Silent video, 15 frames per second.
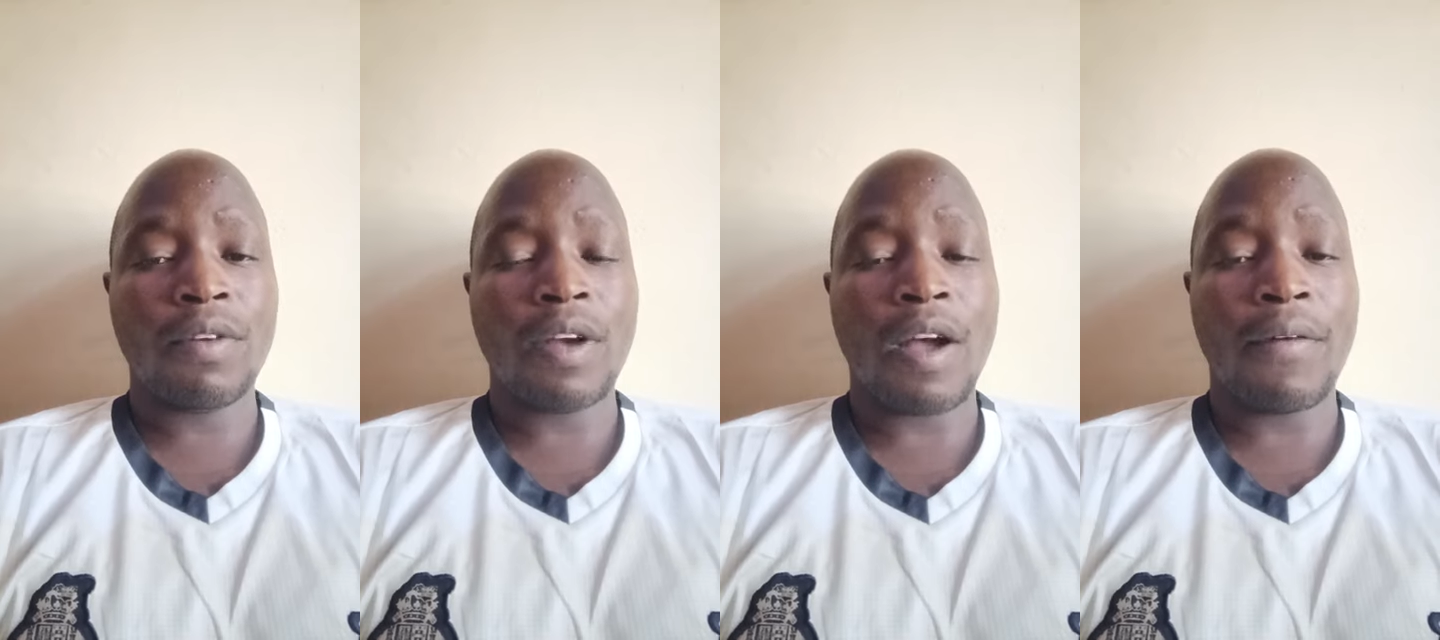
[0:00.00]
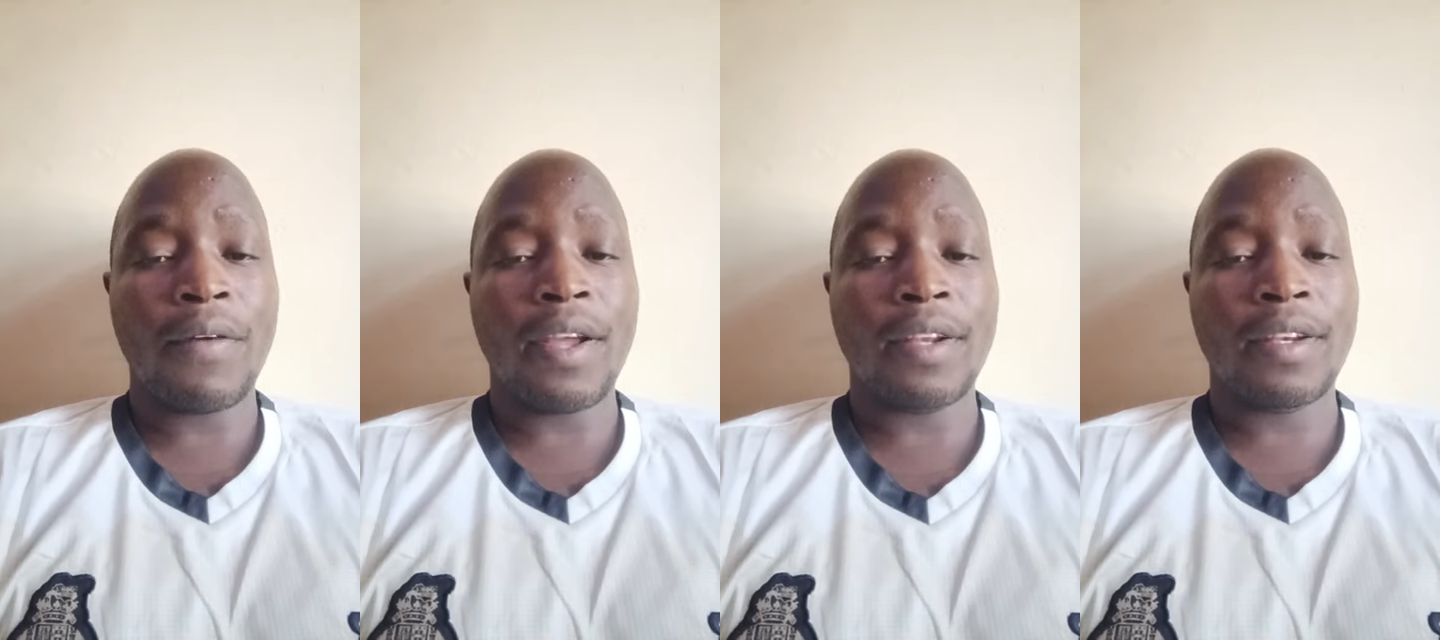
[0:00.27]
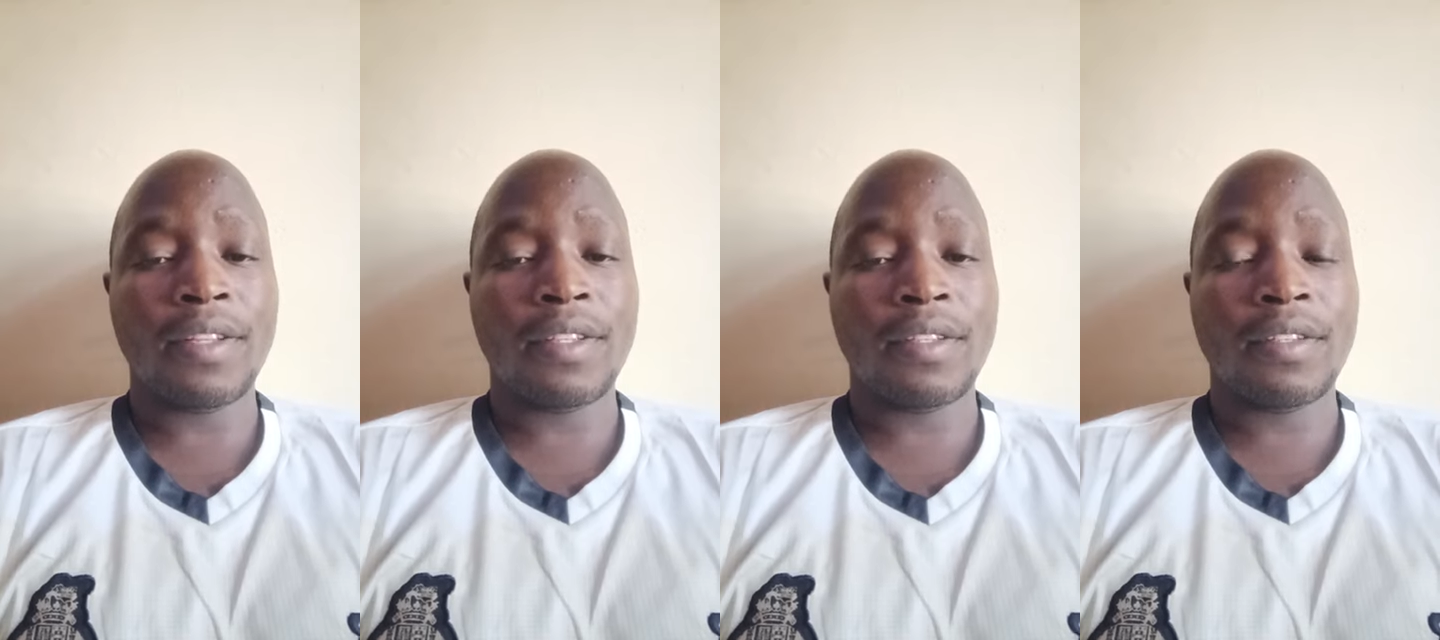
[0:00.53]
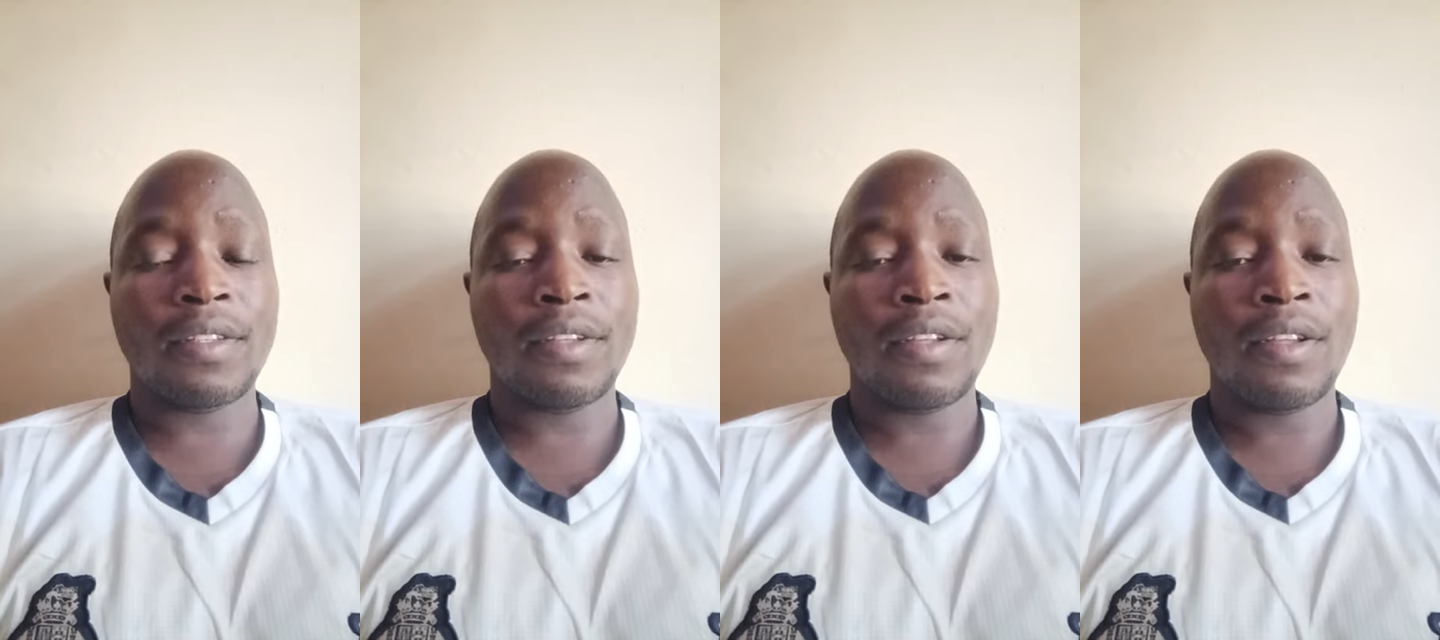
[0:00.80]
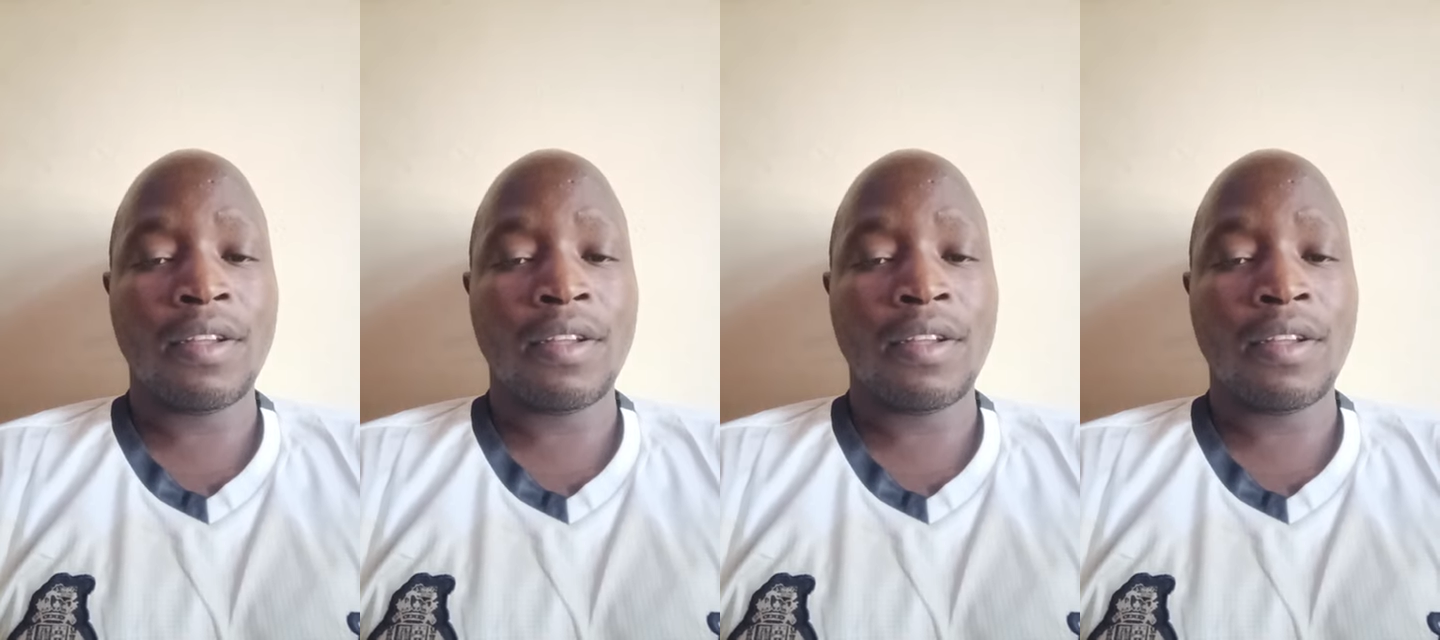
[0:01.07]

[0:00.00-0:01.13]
awareness,